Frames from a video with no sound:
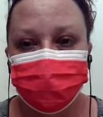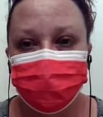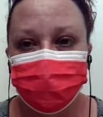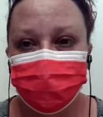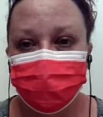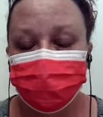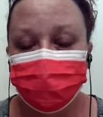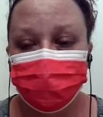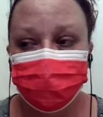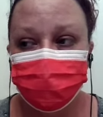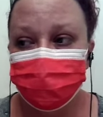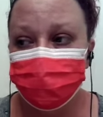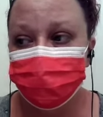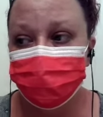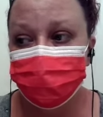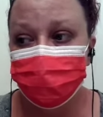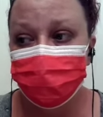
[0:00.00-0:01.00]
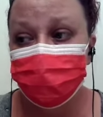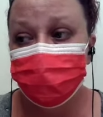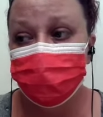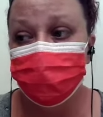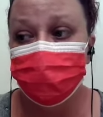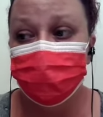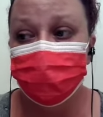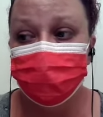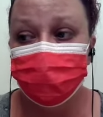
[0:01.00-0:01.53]
Some of us
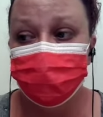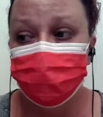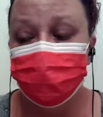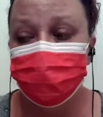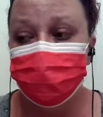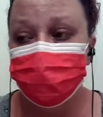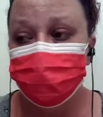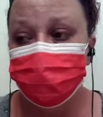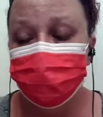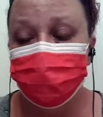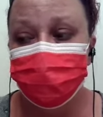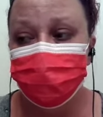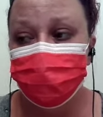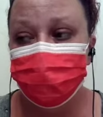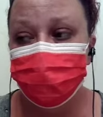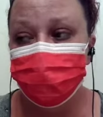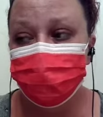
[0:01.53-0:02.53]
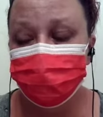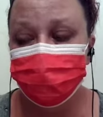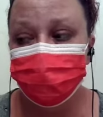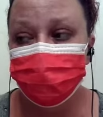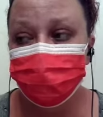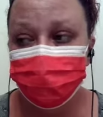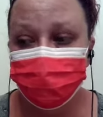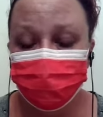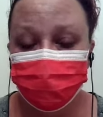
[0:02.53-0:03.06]
get really hit in the
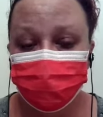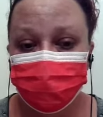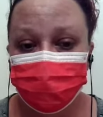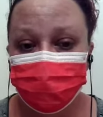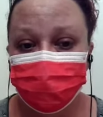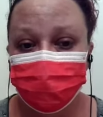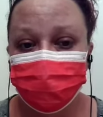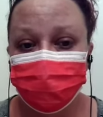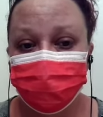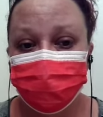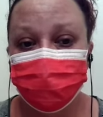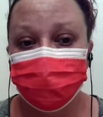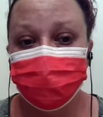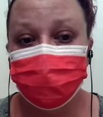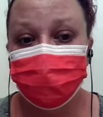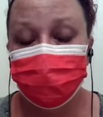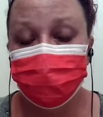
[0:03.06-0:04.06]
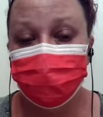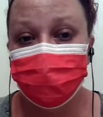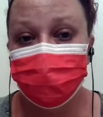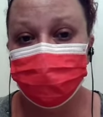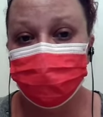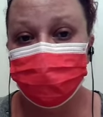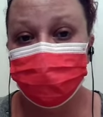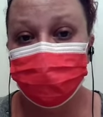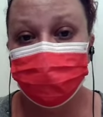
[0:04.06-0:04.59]
lungs. Some of us get
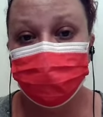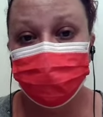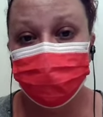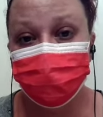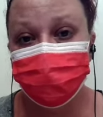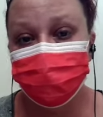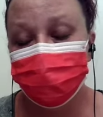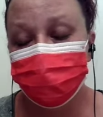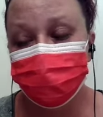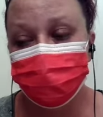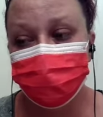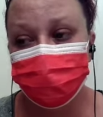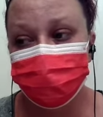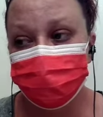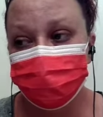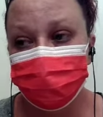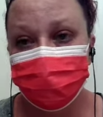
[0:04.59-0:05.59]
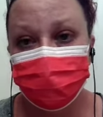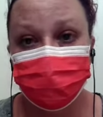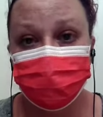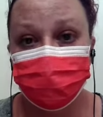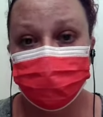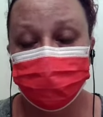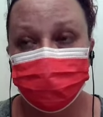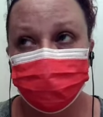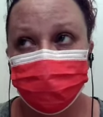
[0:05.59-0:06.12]
hit in our nerves, all types of things.
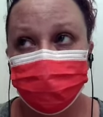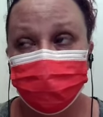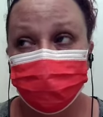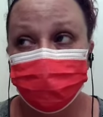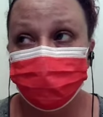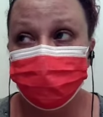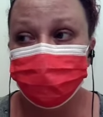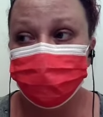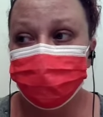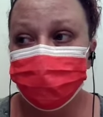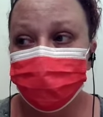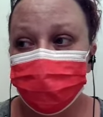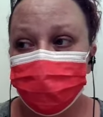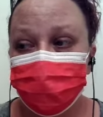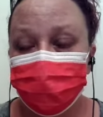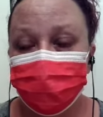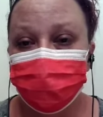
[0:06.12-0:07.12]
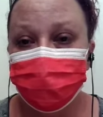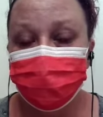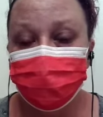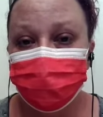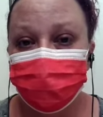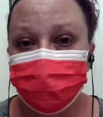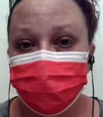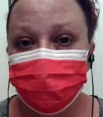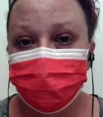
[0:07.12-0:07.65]
So, and I
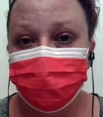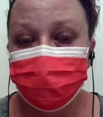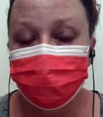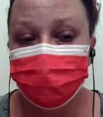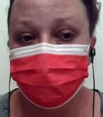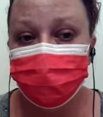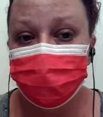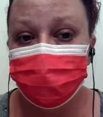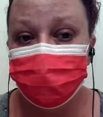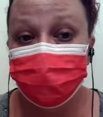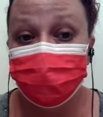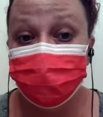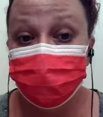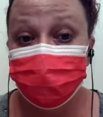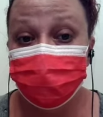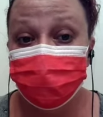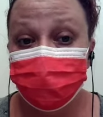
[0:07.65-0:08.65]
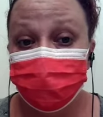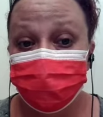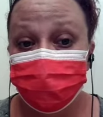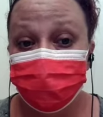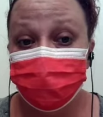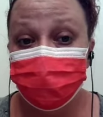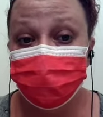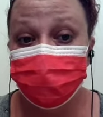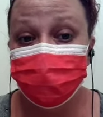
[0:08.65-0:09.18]
get You guys are probably like
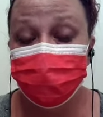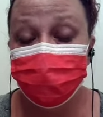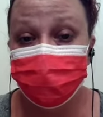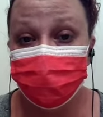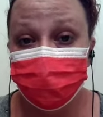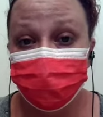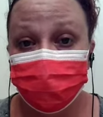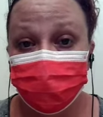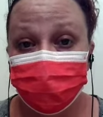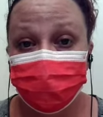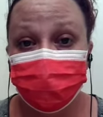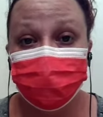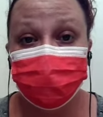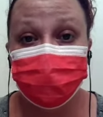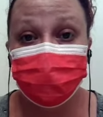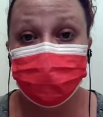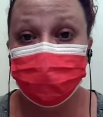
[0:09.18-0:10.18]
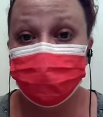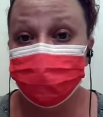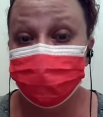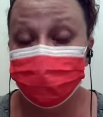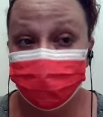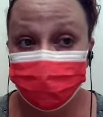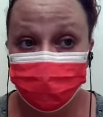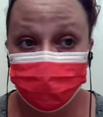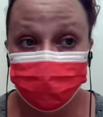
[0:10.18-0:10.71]
tired of hearing about it, tired of
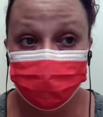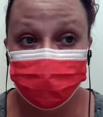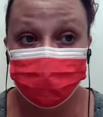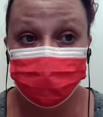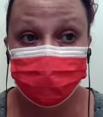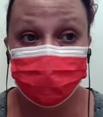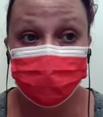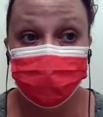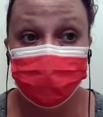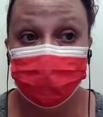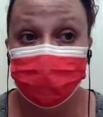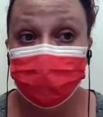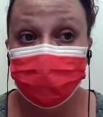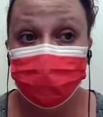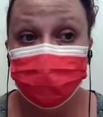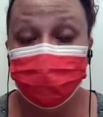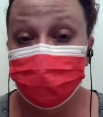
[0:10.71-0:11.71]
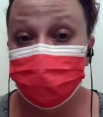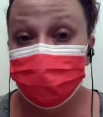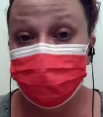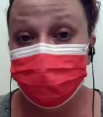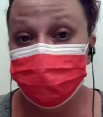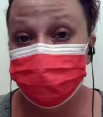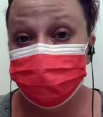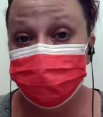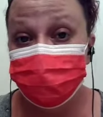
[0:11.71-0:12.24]
living with it. I
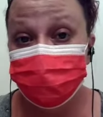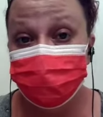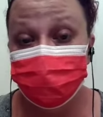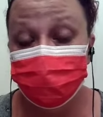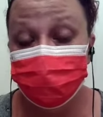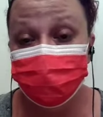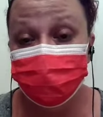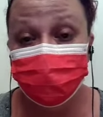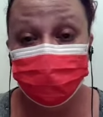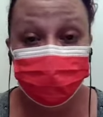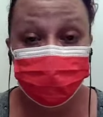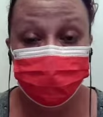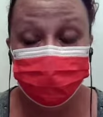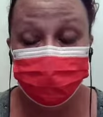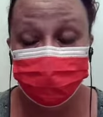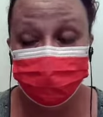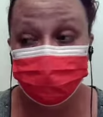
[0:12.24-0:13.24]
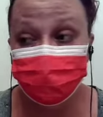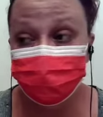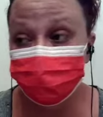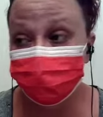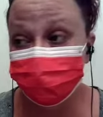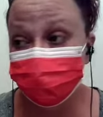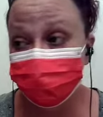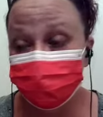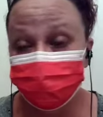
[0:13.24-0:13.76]
personally am tired of living with the side
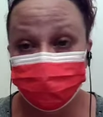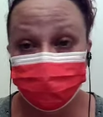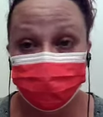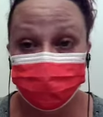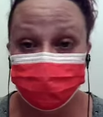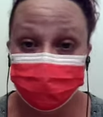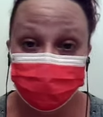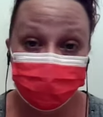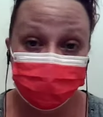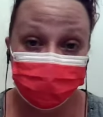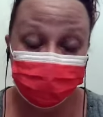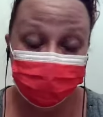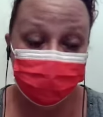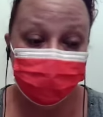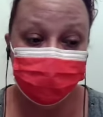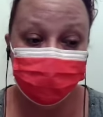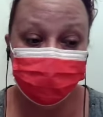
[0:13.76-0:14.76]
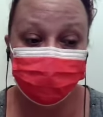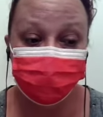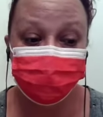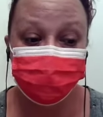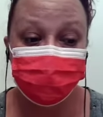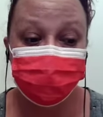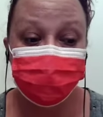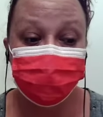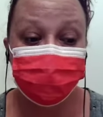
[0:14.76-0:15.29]
effects from it. I just
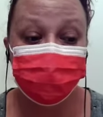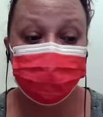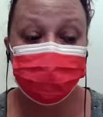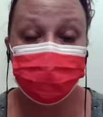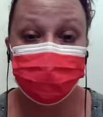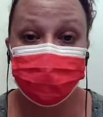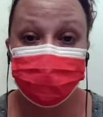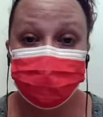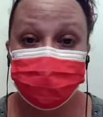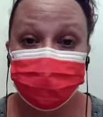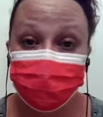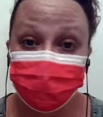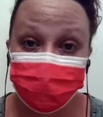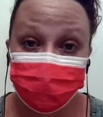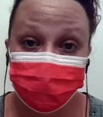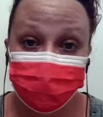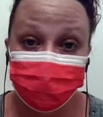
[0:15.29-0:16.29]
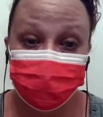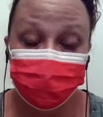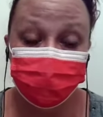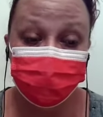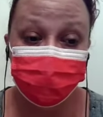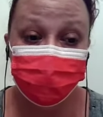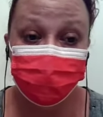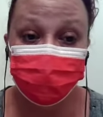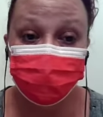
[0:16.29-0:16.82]
want to get back up and running here. I
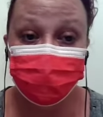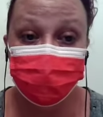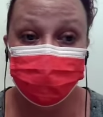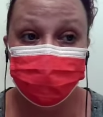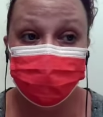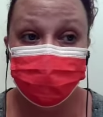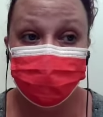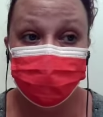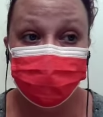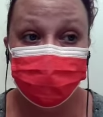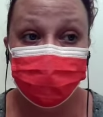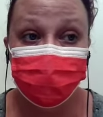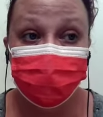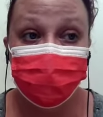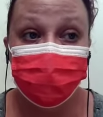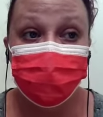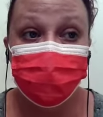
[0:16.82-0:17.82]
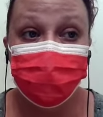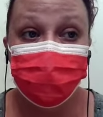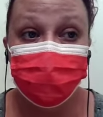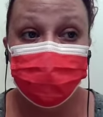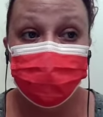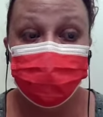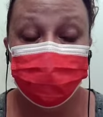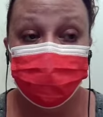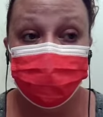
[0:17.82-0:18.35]
want to get back to, you
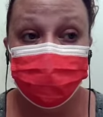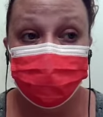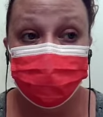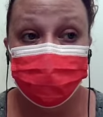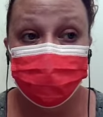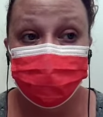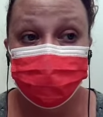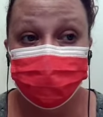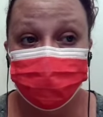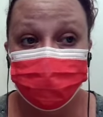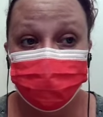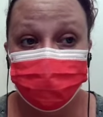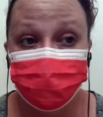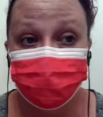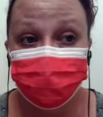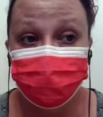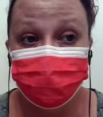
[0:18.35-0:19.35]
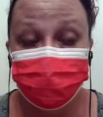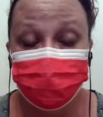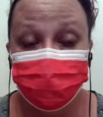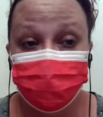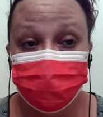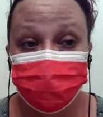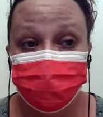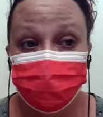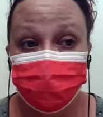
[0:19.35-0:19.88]
know,
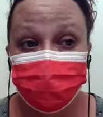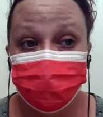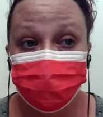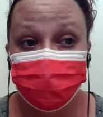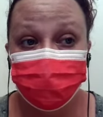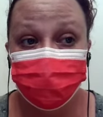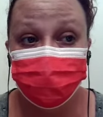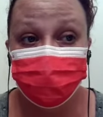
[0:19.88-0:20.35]
producing